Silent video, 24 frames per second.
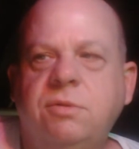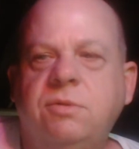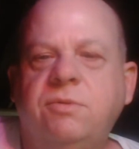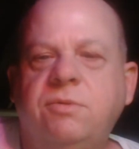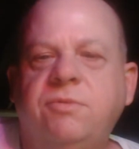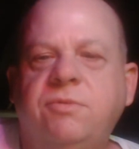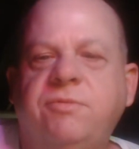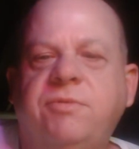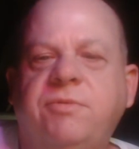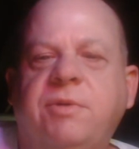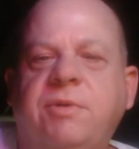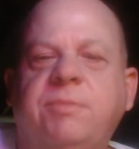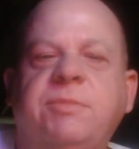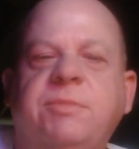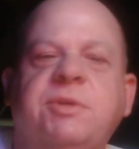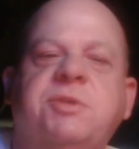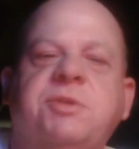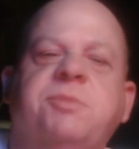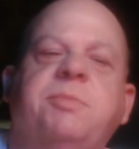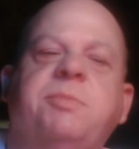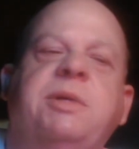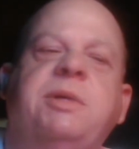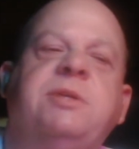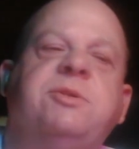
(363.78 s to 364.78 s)
from
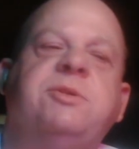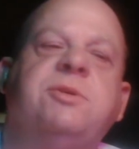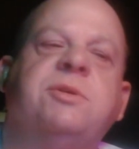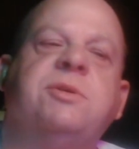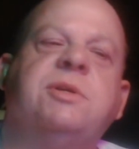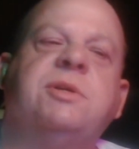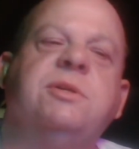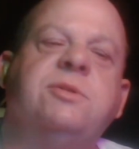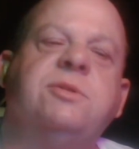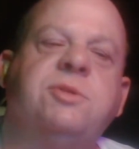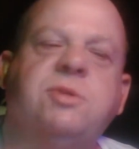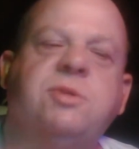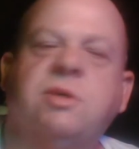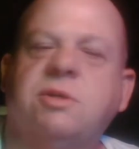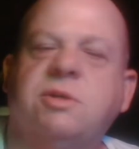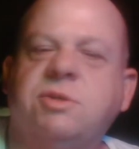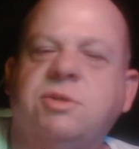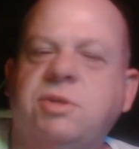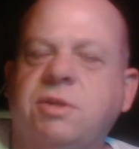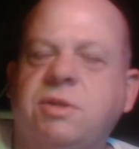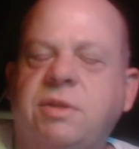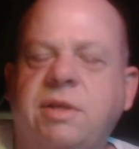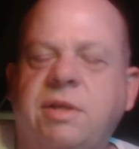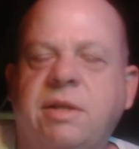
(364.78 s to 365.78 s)
this major
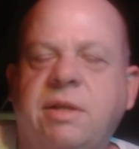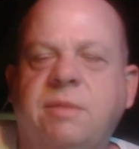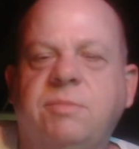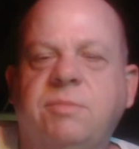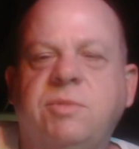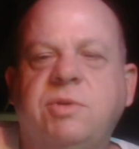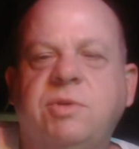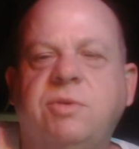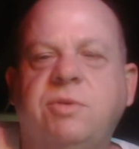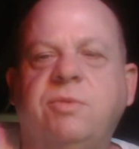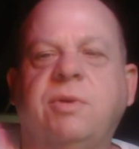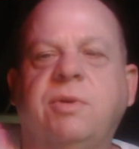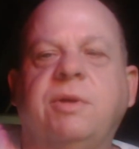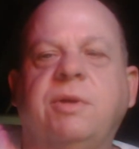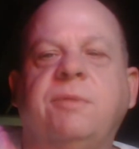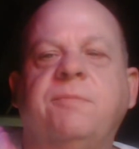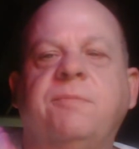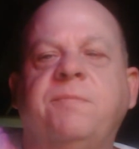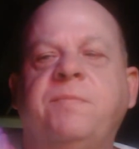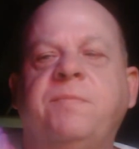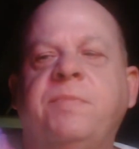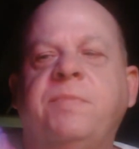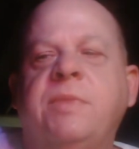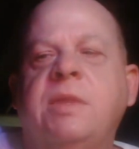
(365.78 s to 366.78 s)
construction that I'm doing.
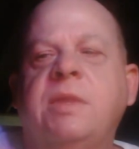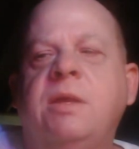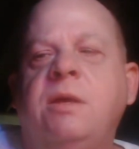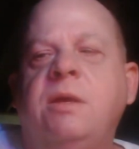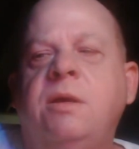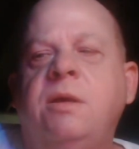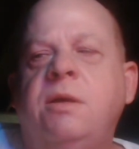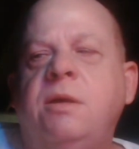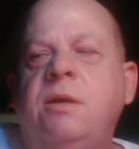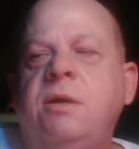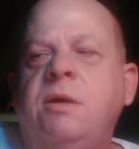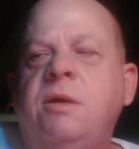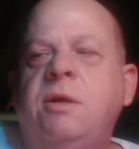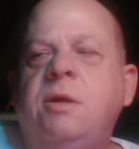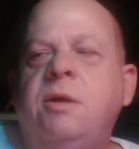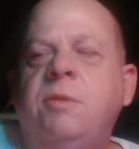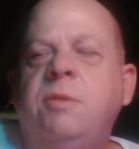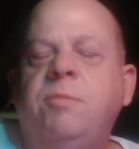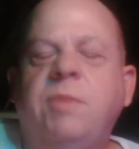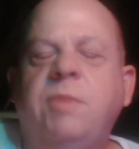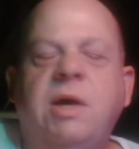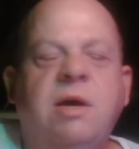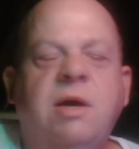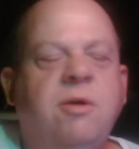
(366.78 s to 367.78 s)

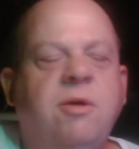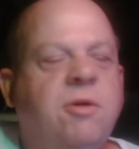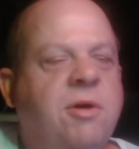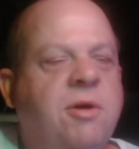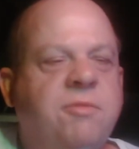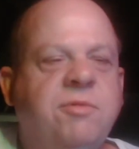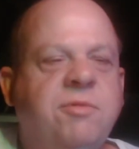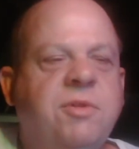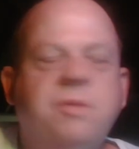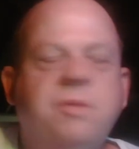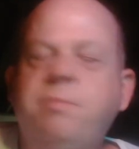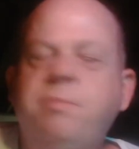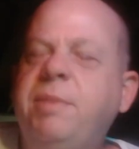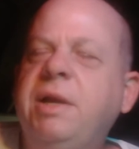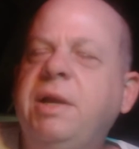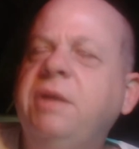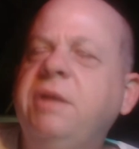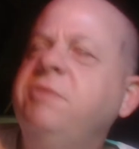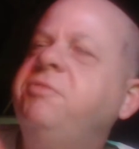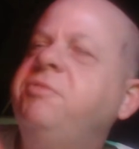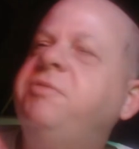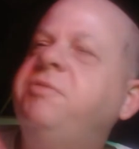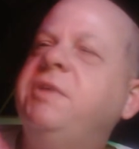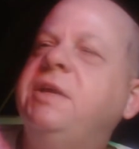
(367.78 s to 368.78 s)
However, the
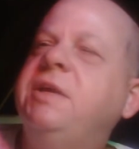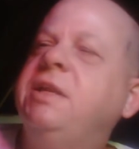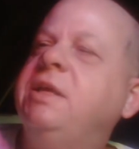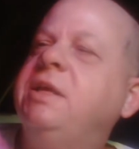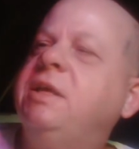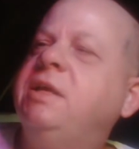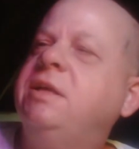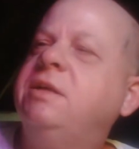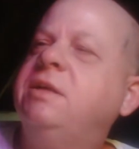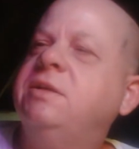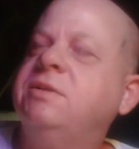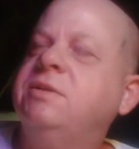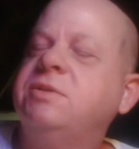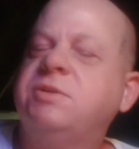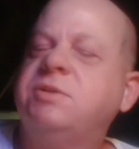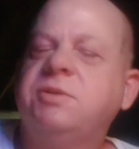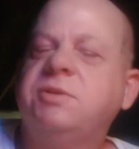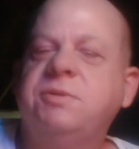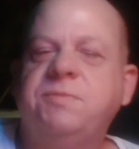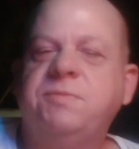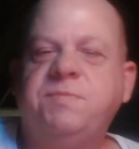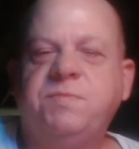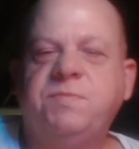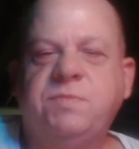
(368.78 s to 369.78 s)
benefit
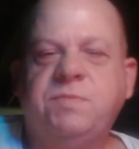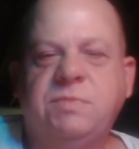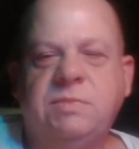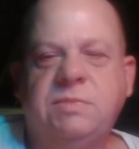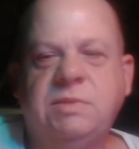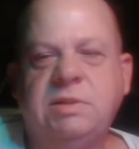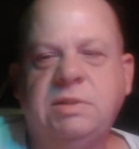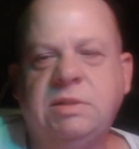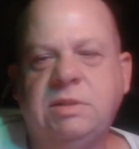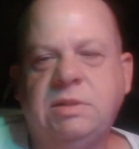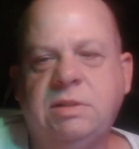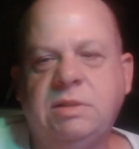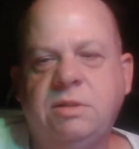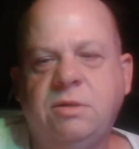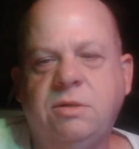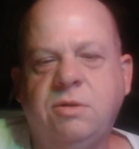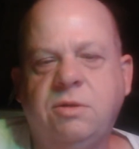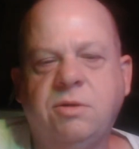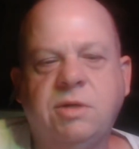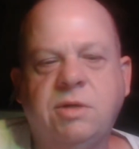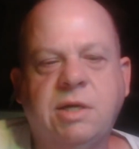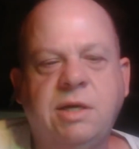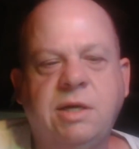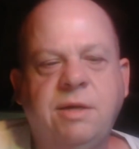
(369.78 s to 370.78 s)
is,
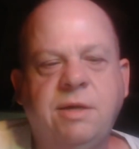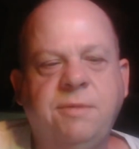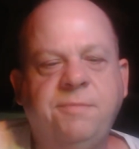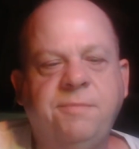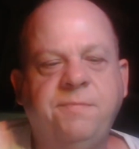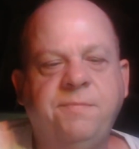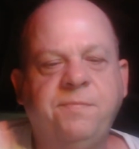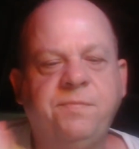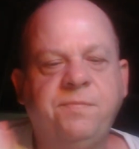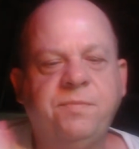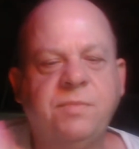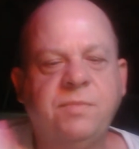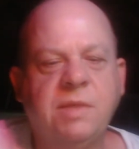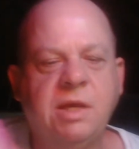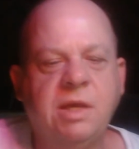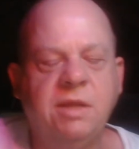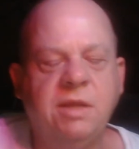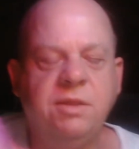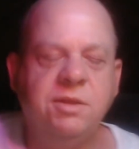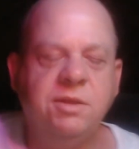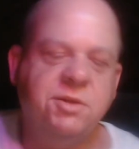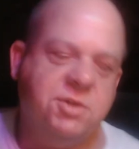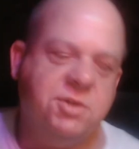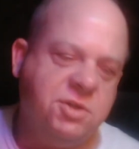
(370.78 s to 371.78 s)
okay,
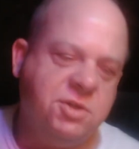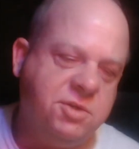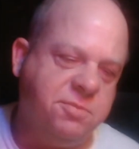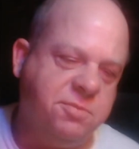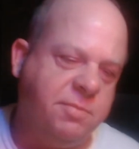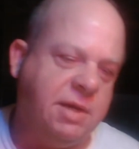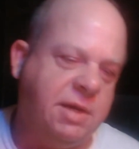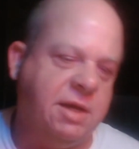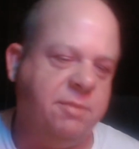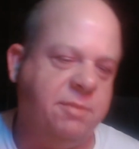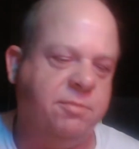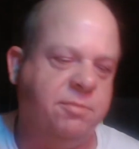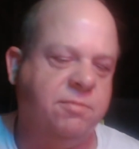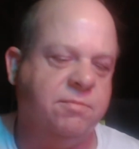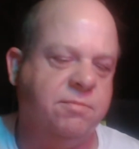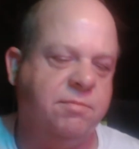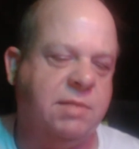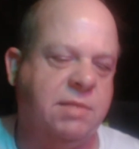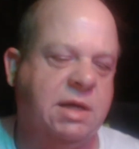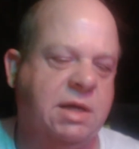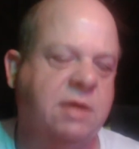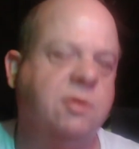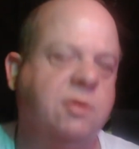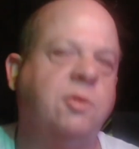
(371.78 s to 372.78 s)
and this is my
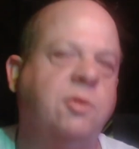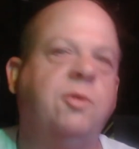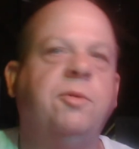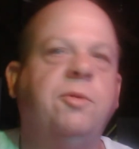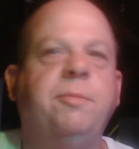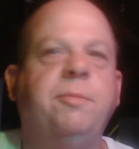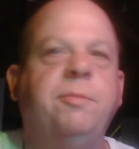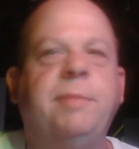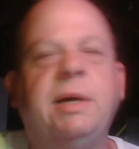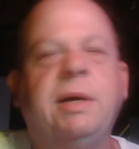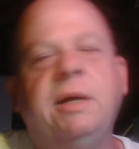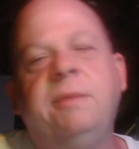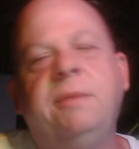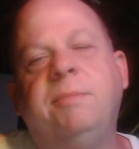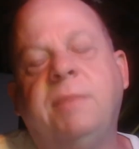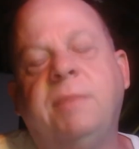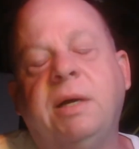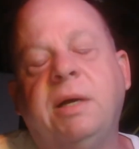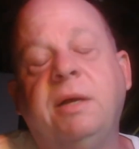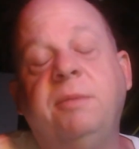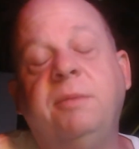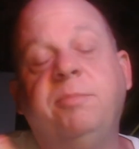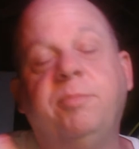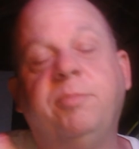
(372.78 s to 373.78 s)
goal,
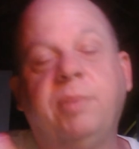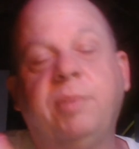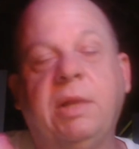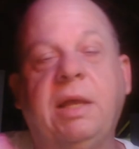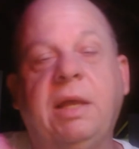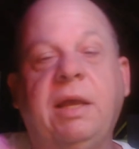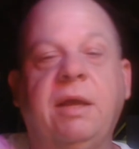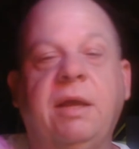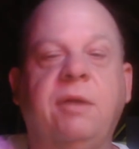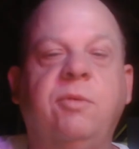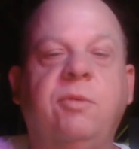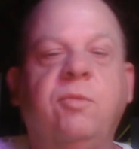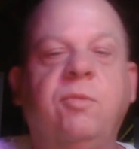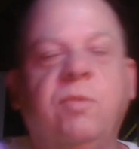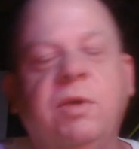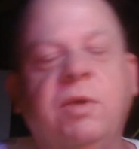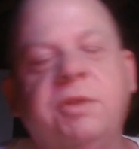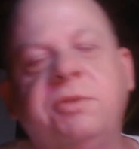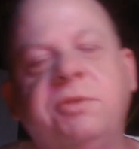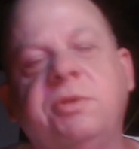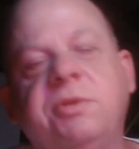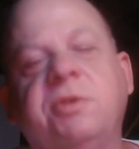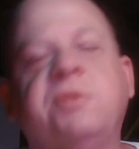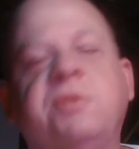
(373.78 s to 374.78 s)
my plan
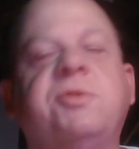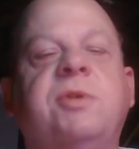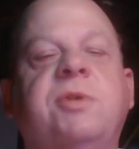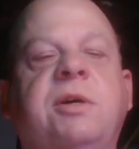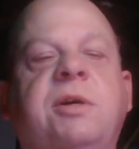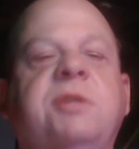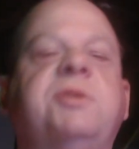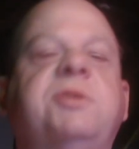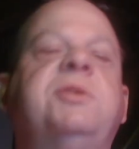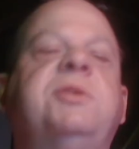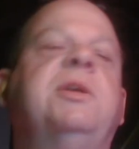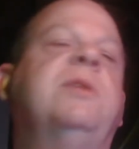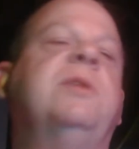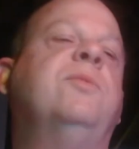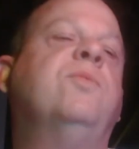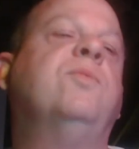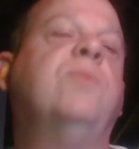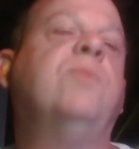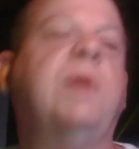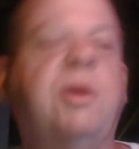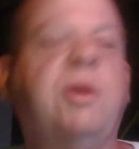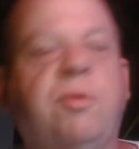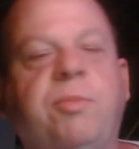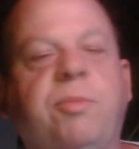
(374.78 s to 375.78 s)
with the trust and
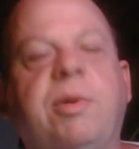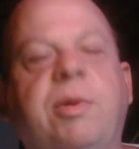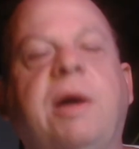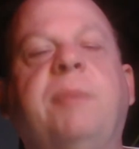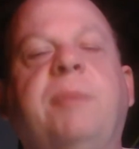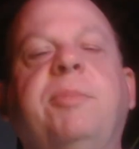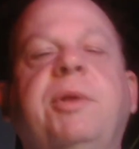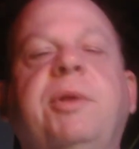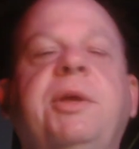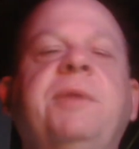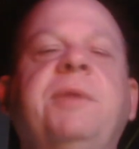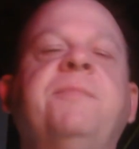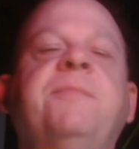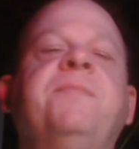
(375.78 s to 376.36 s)
rental property,